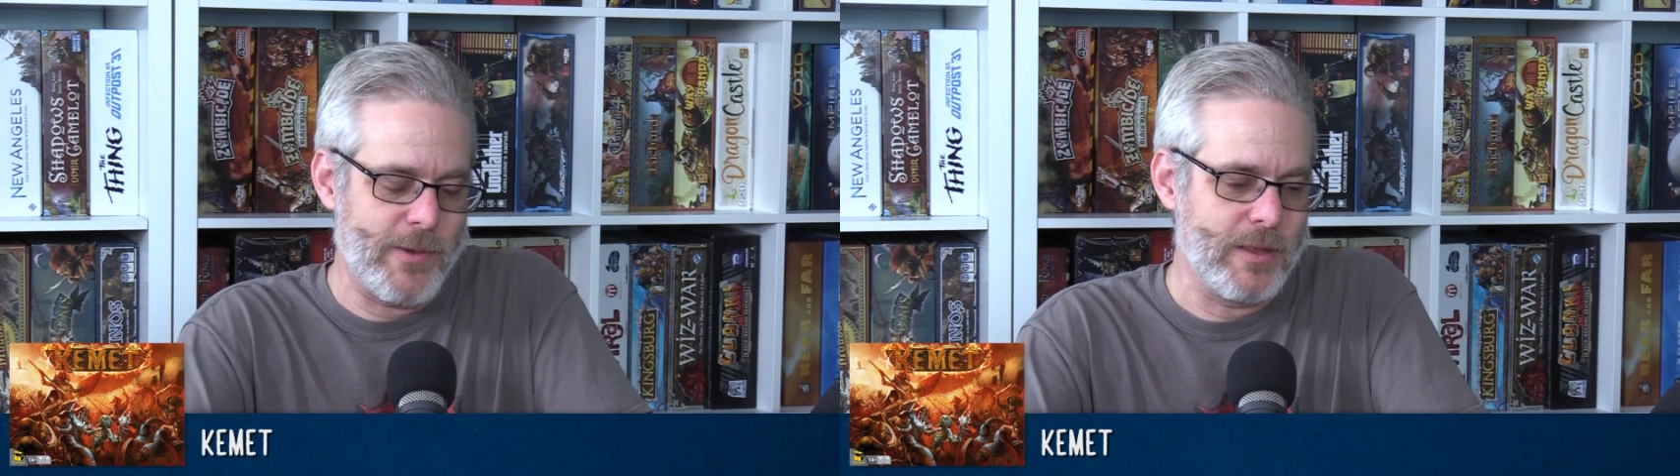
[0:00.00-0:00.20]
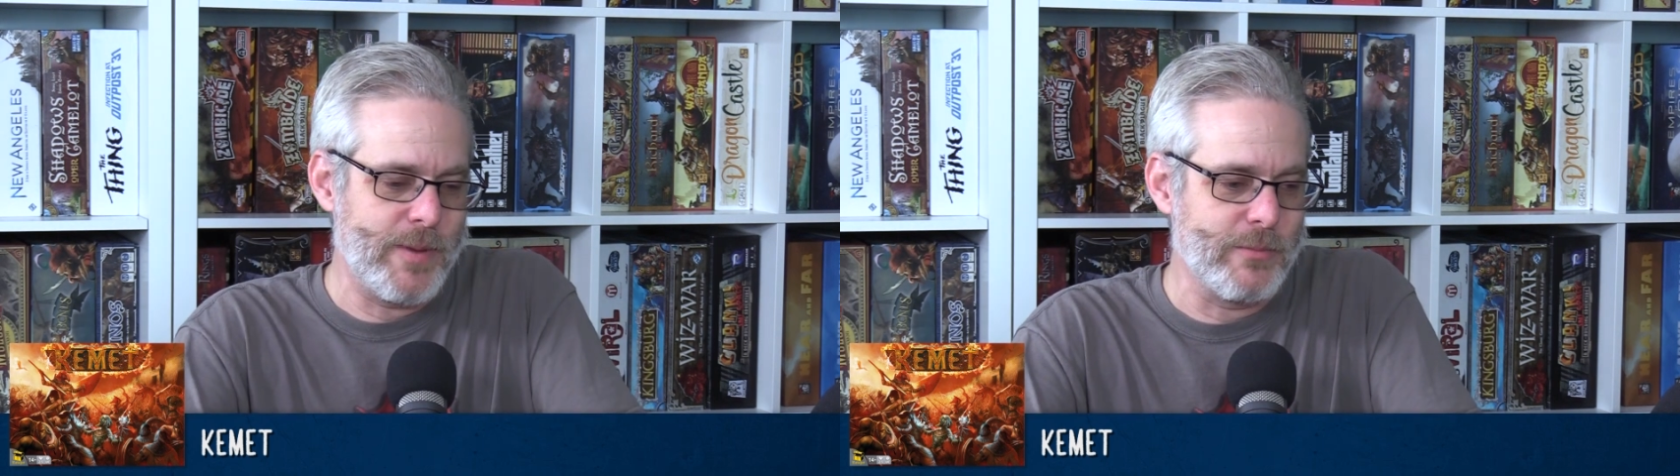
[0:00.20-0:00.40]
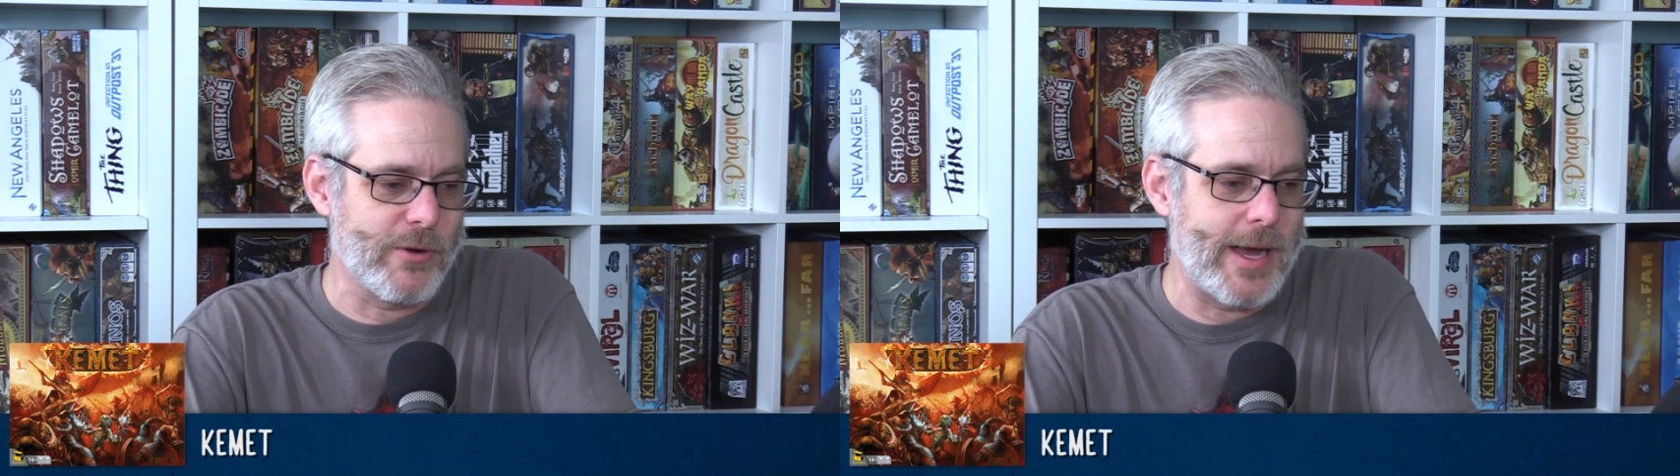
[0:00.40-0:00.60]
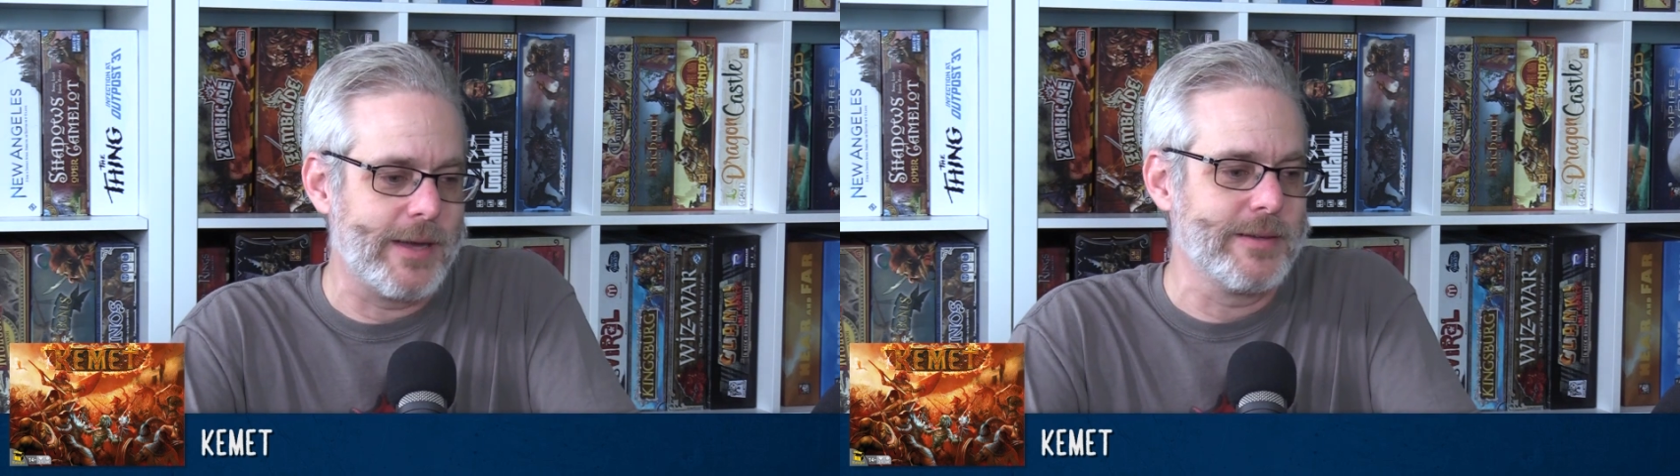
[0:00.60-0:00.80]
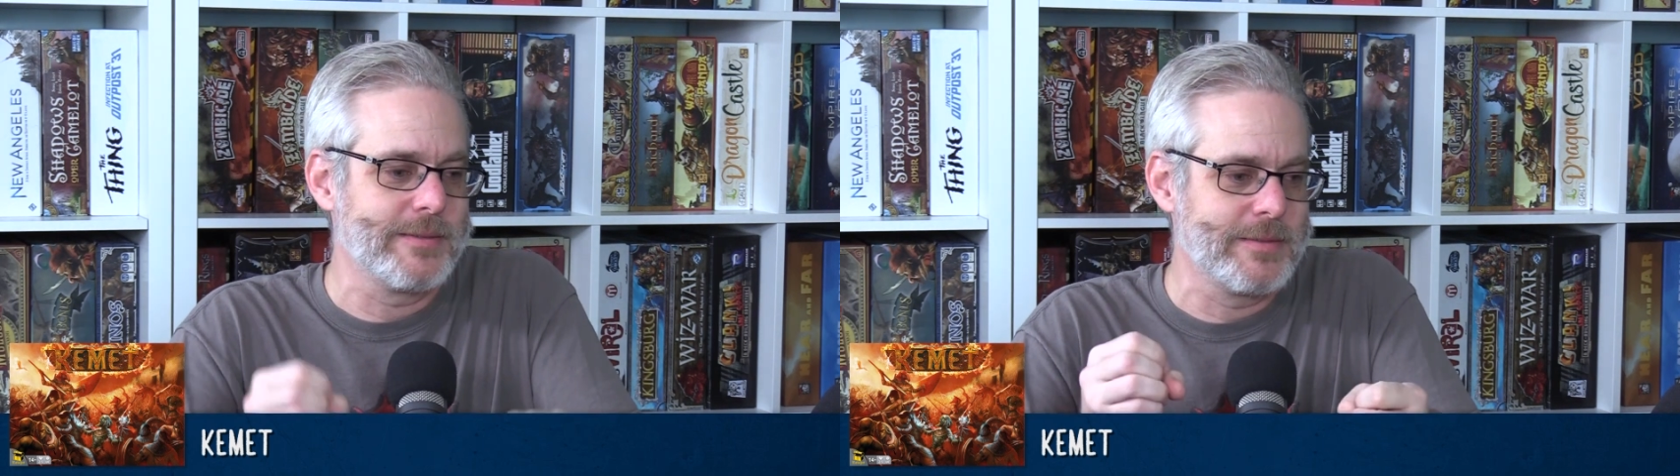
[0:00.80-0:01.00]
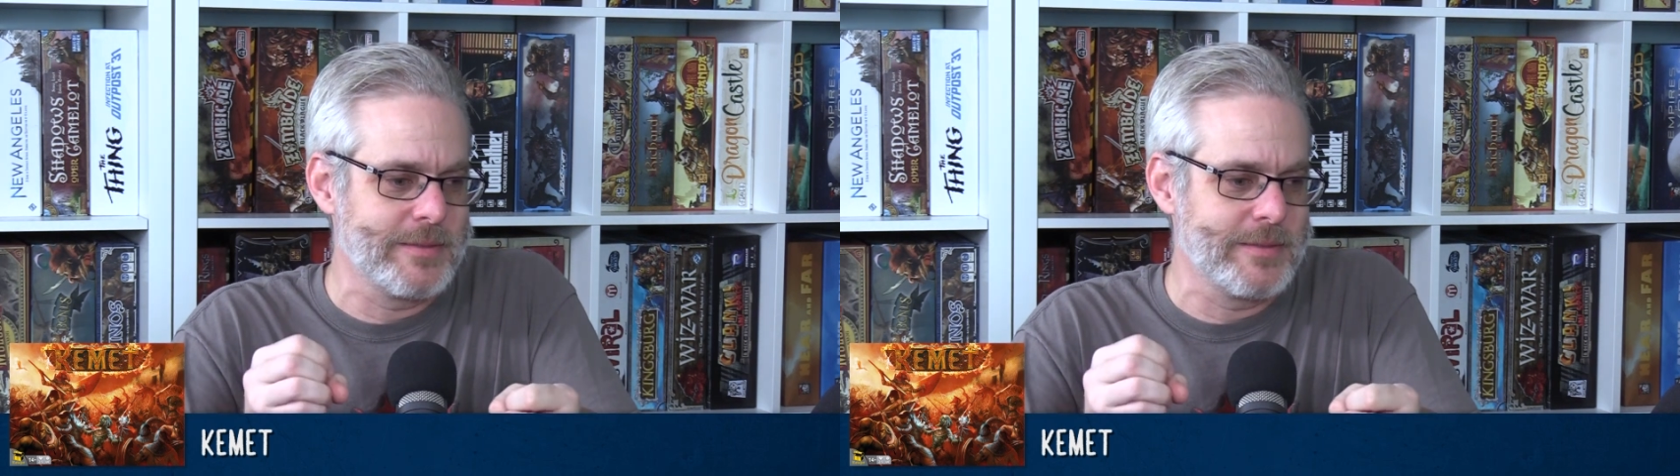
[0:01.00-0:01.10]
other people out,